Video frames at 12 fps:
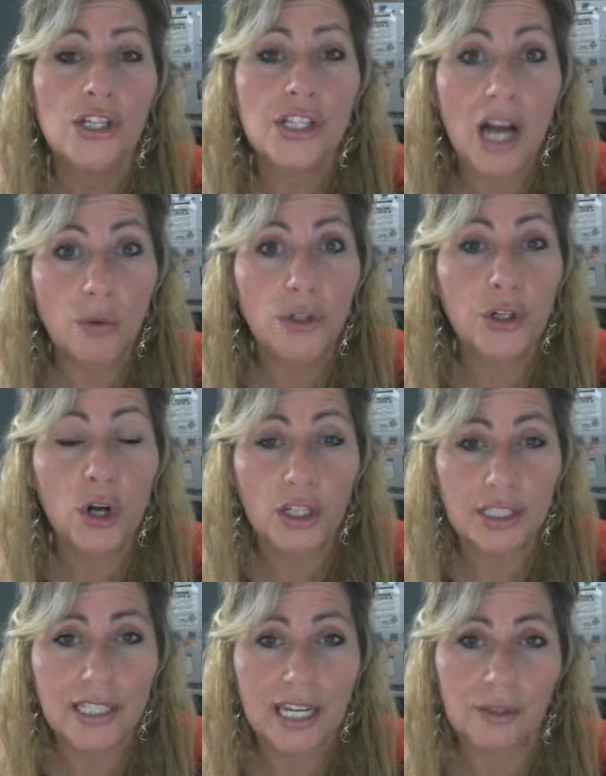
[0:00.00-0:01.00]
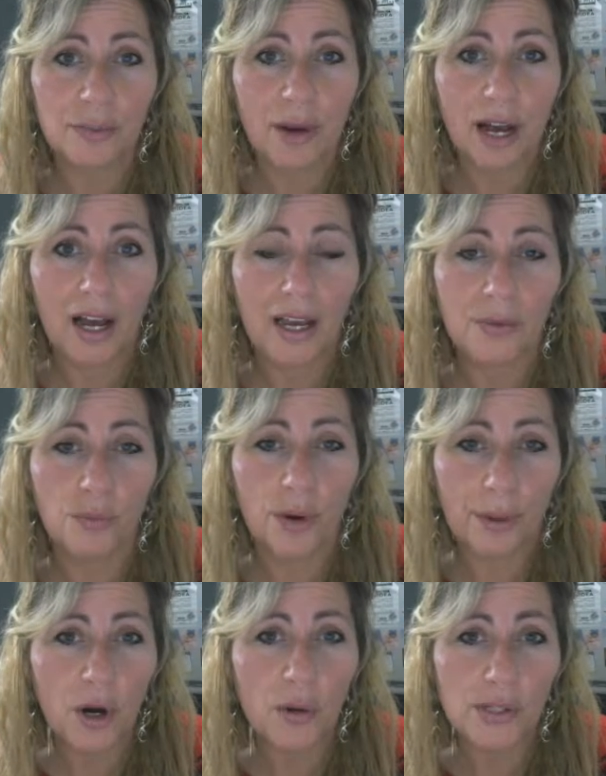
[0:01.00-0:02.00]
So I would contact my
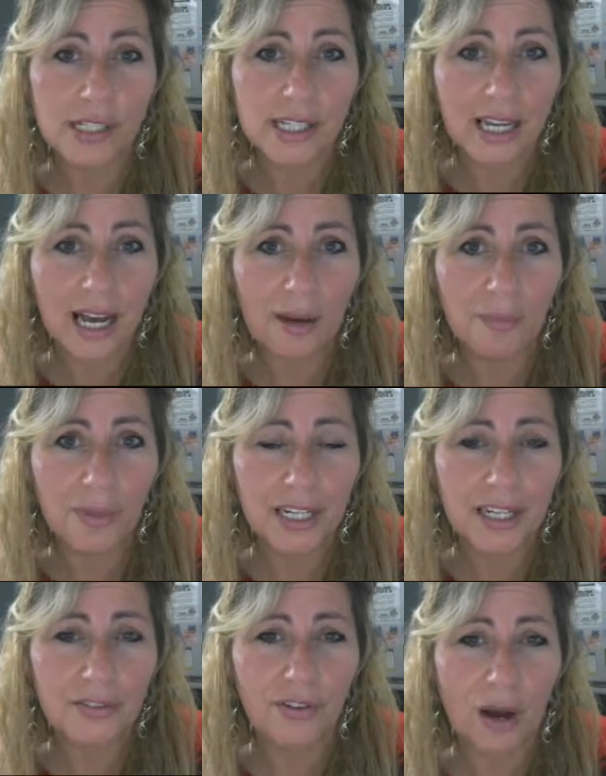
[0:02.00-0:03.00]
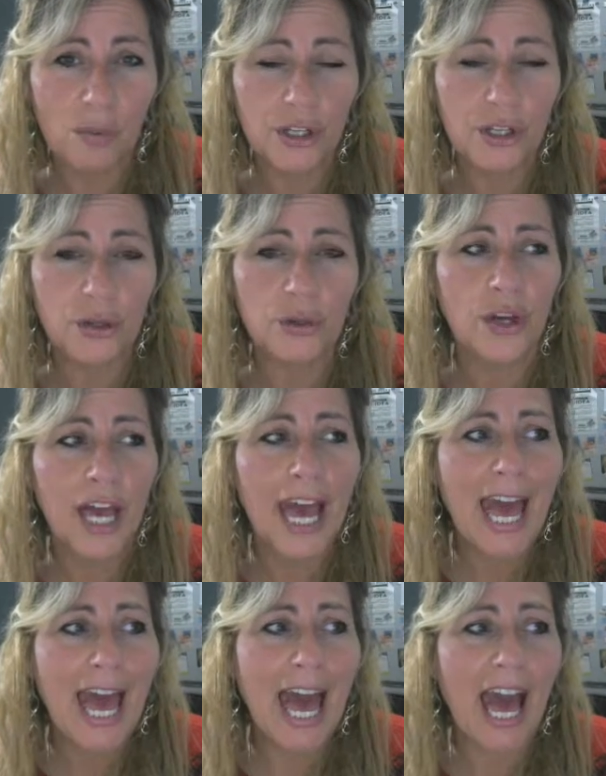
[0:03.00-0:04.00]
web hosting company if I were you,
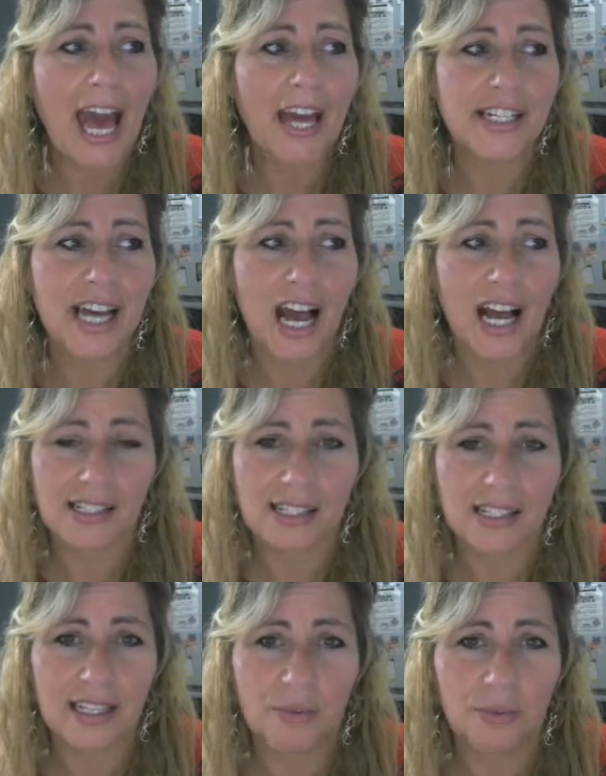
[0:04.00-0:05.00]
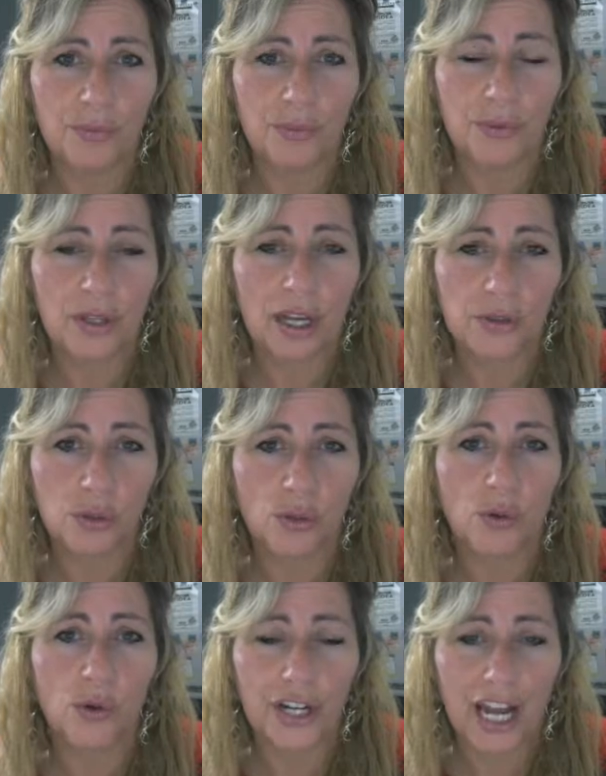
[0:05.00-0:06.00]
and ask them to
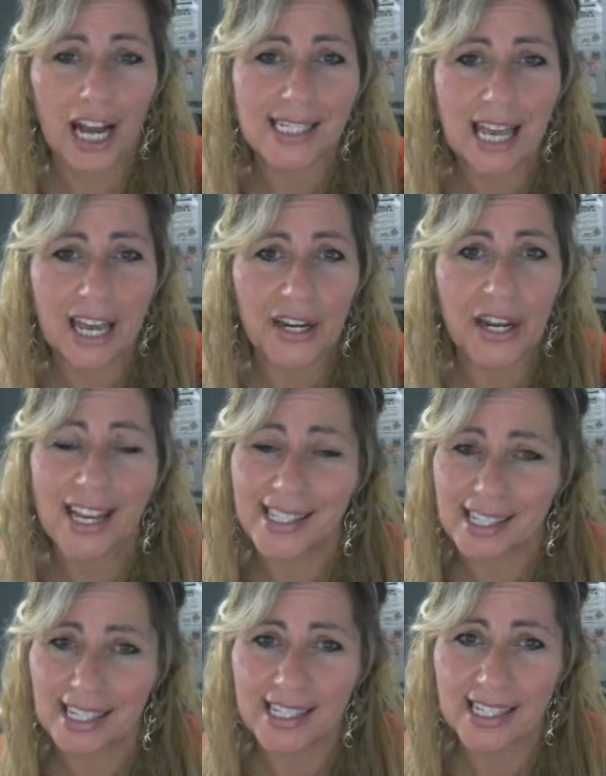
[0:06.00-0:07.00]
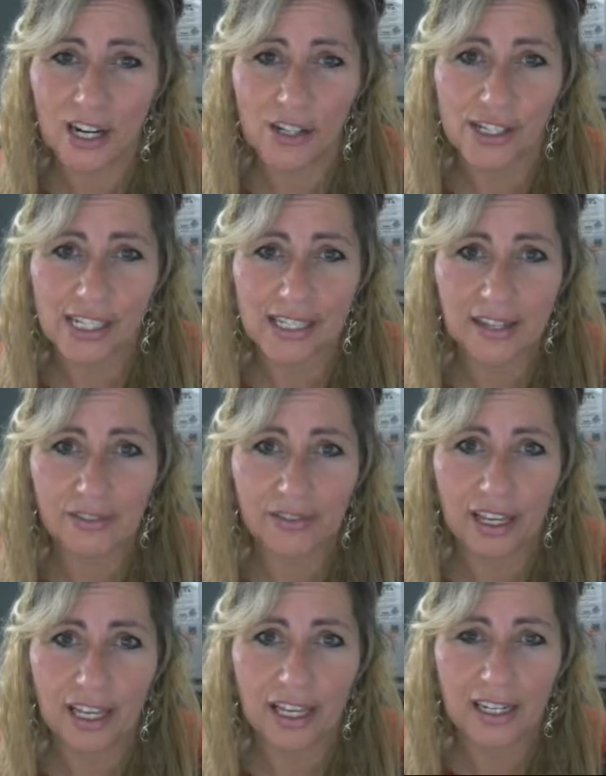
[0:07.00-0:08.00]
organize an SSL
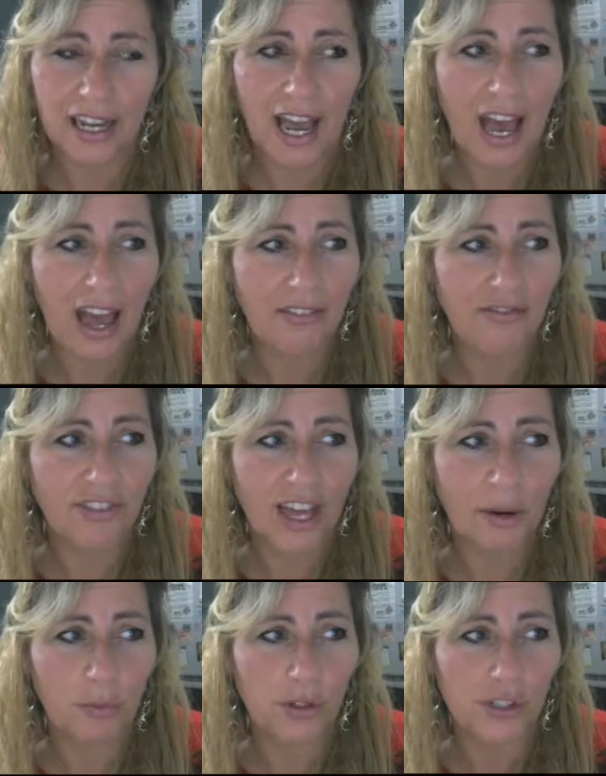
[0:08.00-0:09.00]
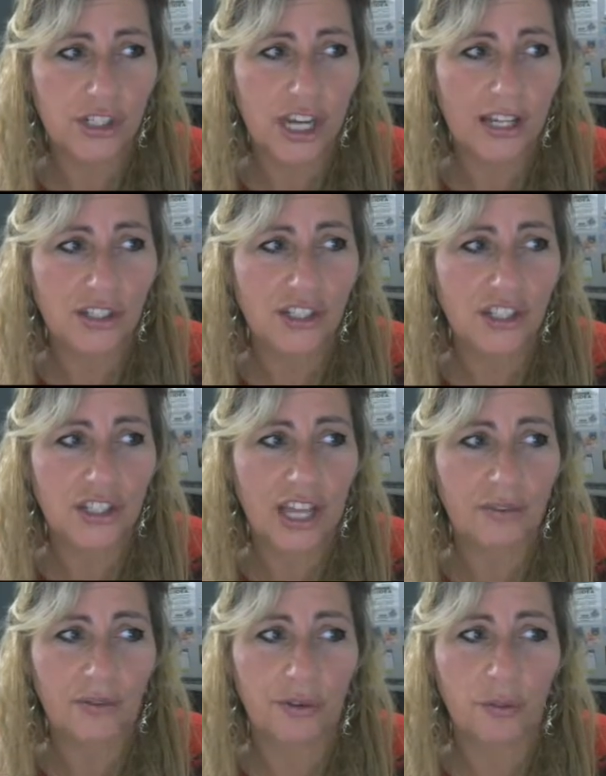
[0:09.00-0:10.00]
certificate, and that will change
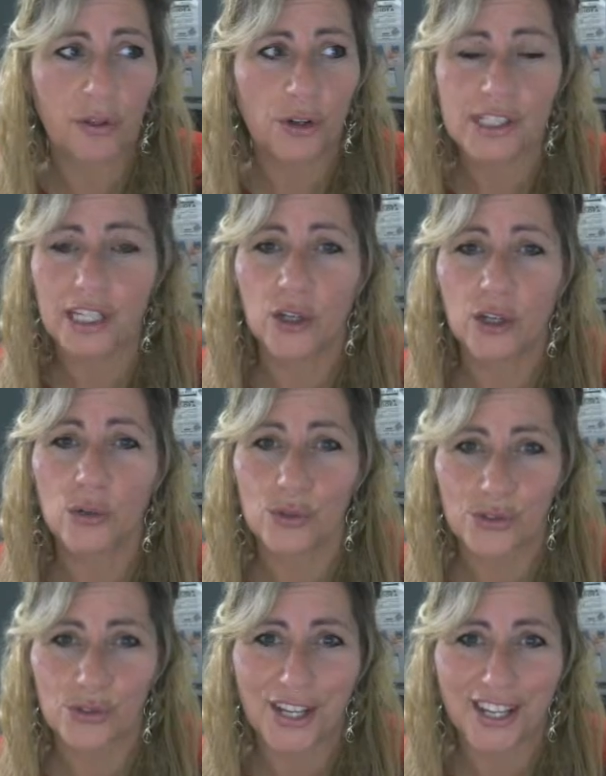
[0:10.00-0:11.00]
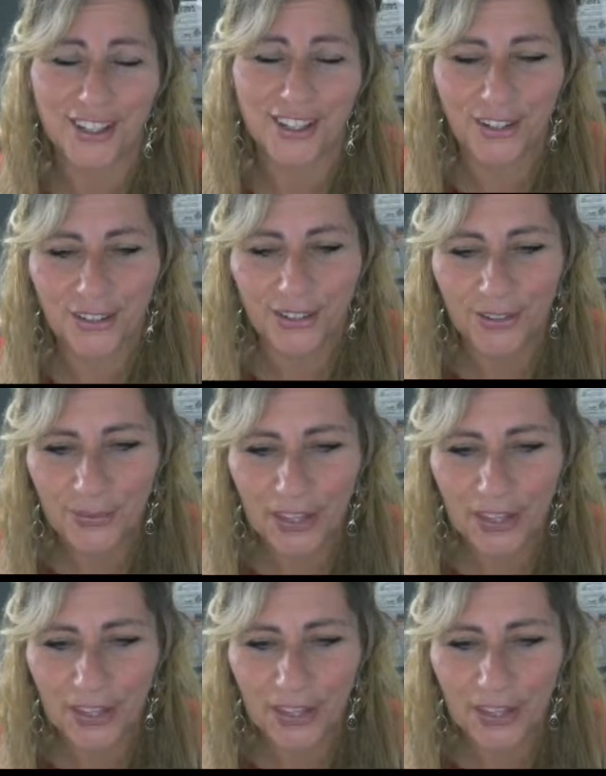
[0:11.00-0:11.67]
that from not secure to secure.